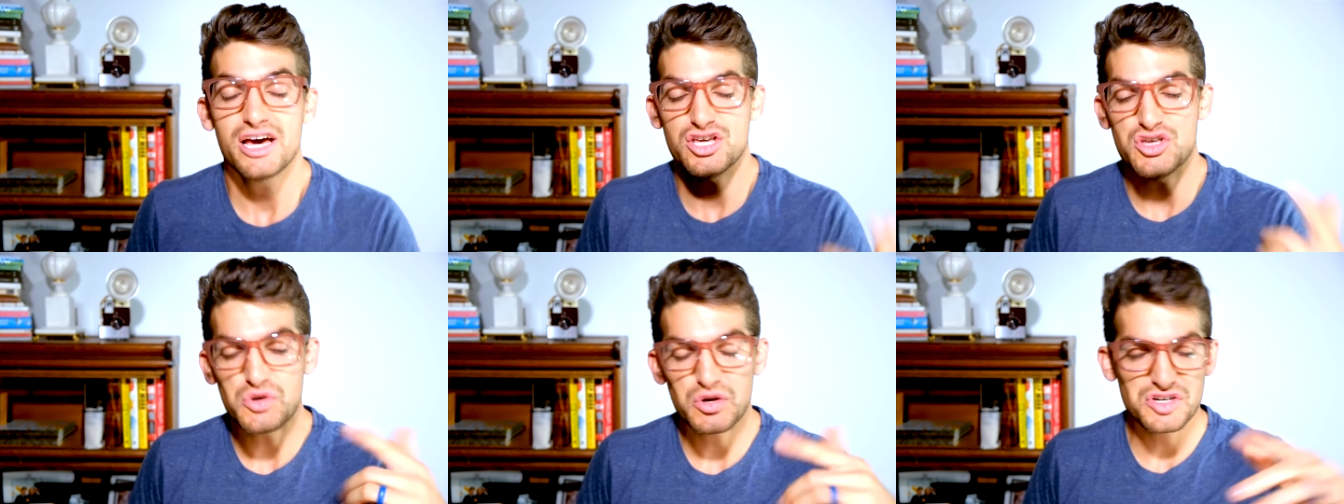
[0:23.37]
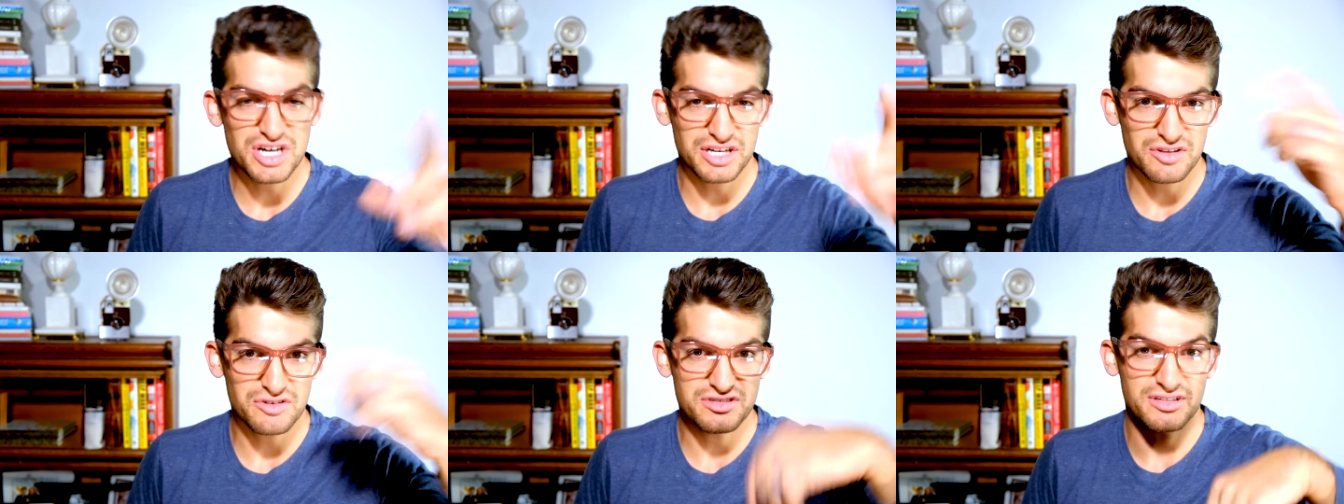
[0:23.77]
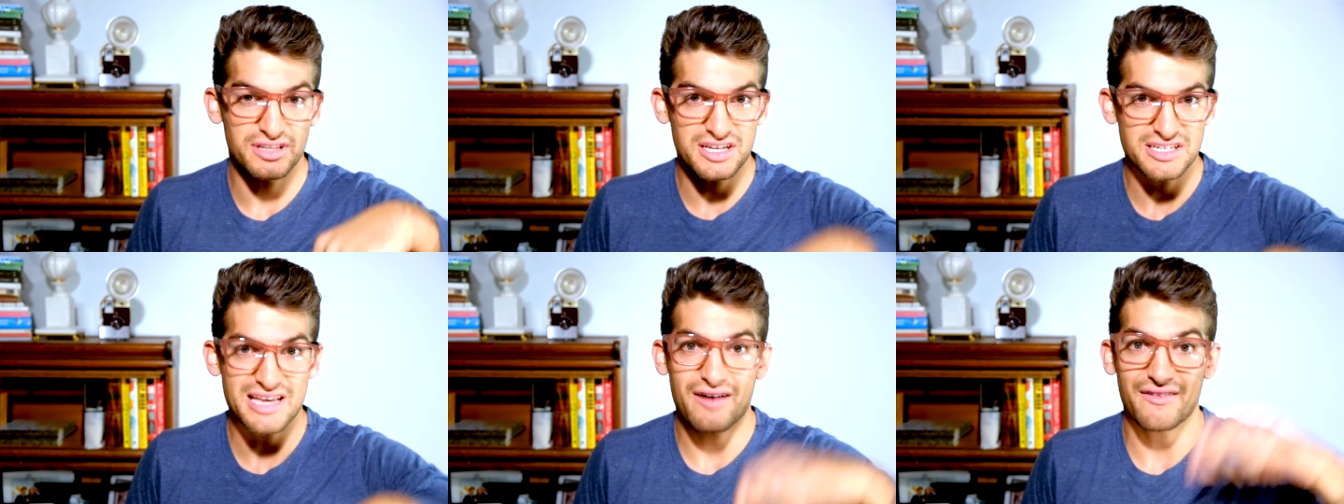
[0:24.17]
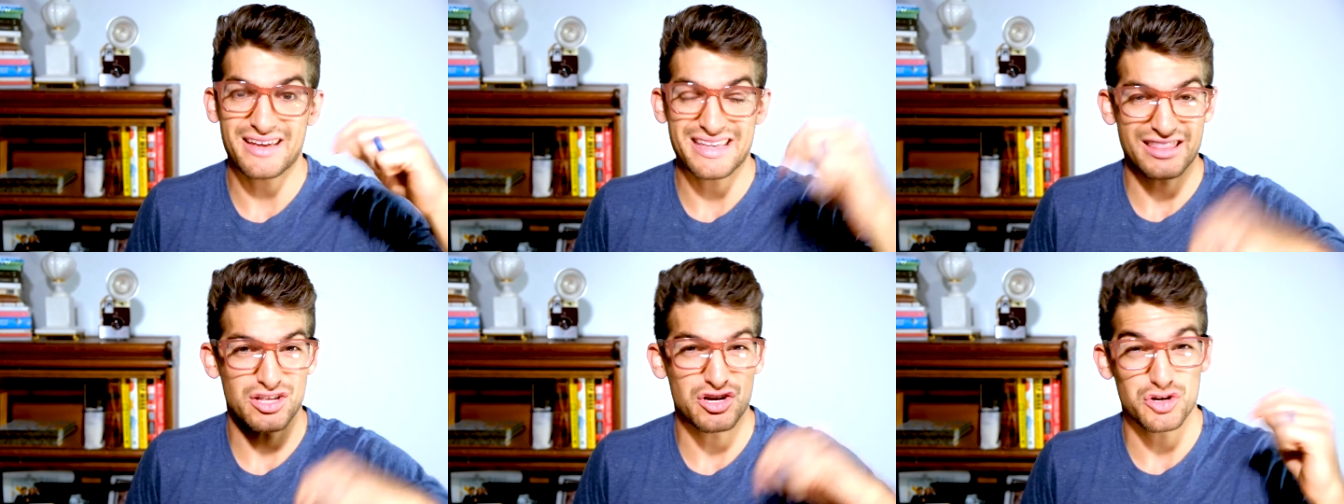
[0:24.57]
you can check those links out
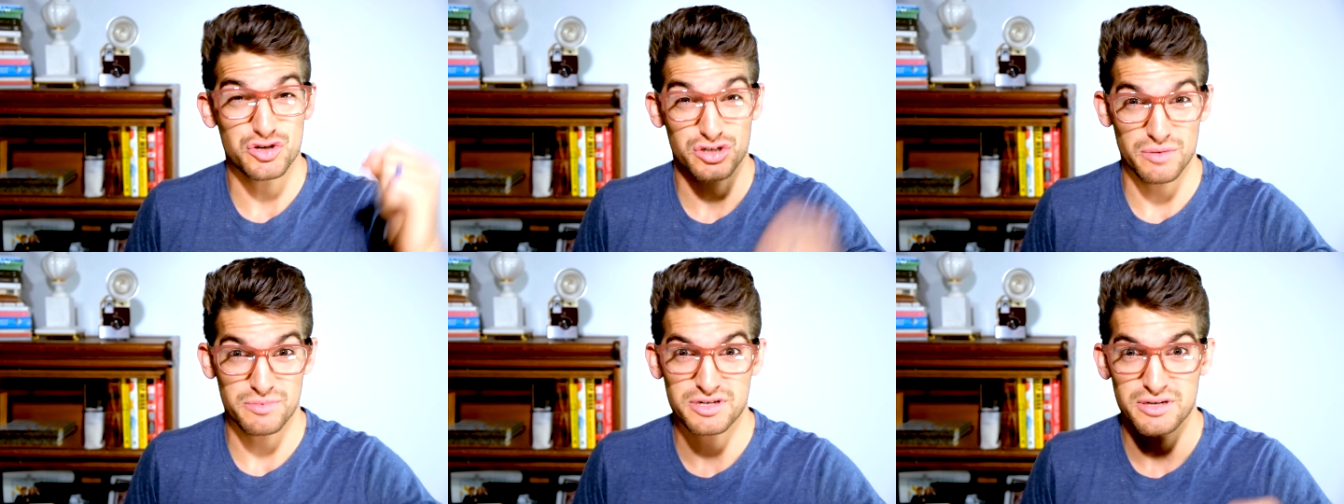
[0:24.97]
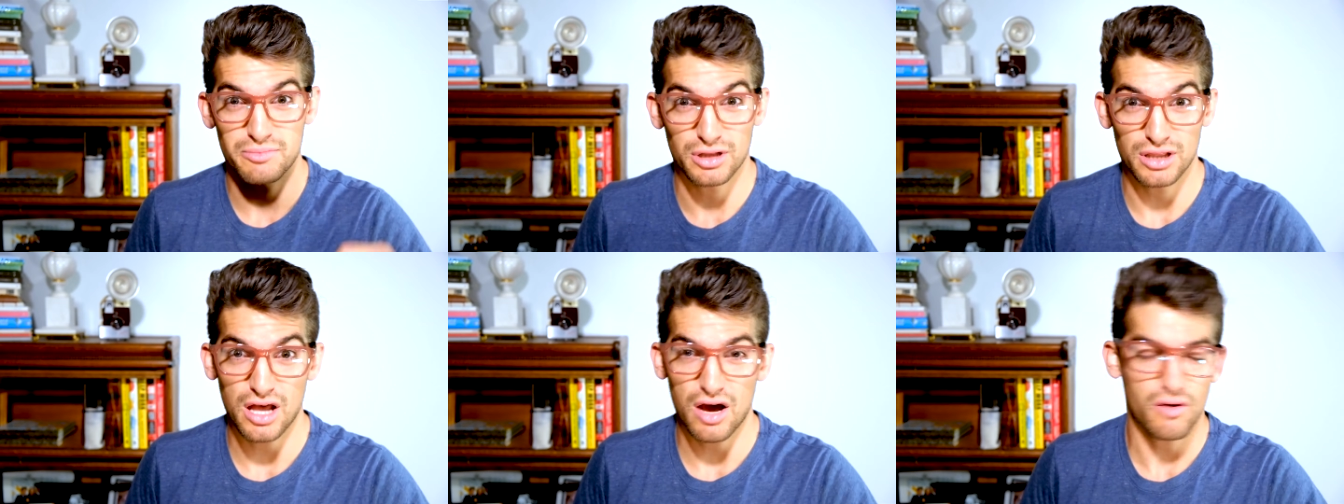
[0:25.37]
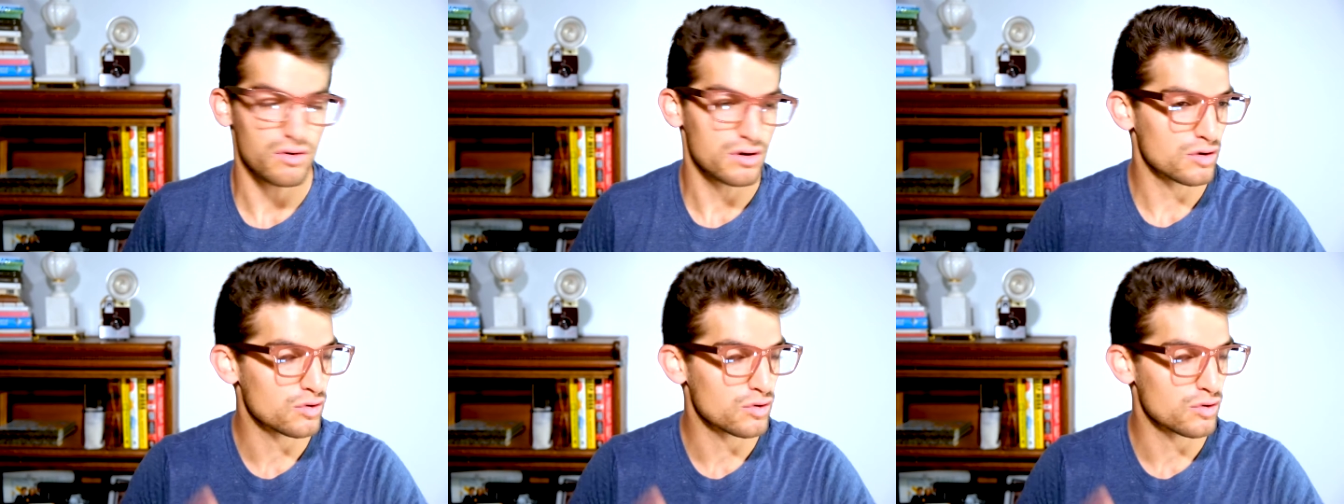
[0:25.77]
in the description below.